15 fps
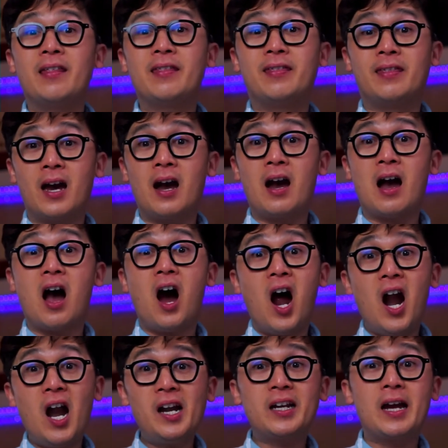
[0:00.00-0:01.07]
the
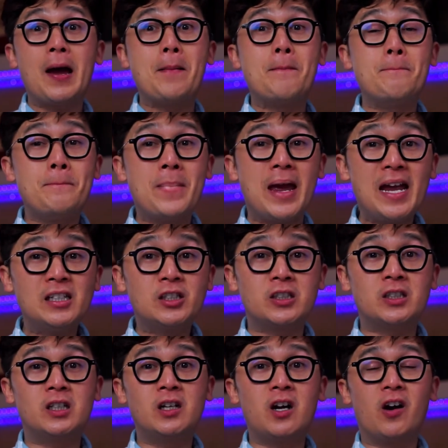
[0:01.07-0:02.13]
arc
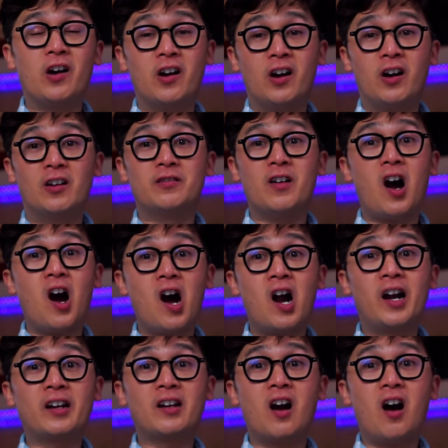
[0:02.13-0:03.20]
measure of
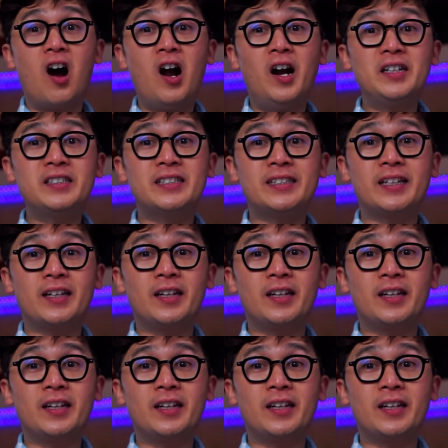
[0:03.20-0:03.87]
arc RT